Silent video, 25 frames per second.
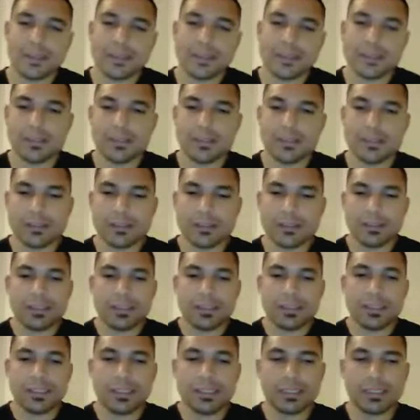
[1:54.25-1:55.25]
So
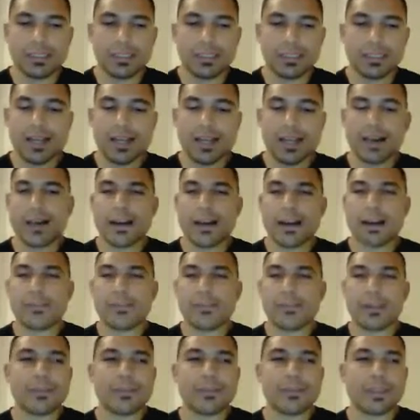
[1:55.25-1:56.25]
this,
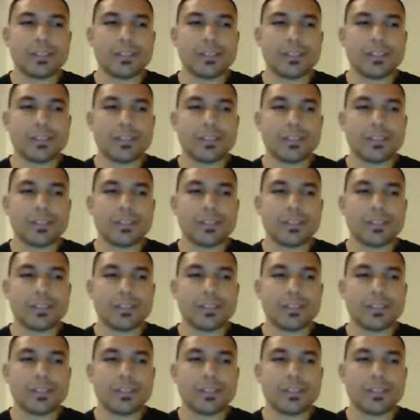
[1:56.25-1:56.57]
pretty much,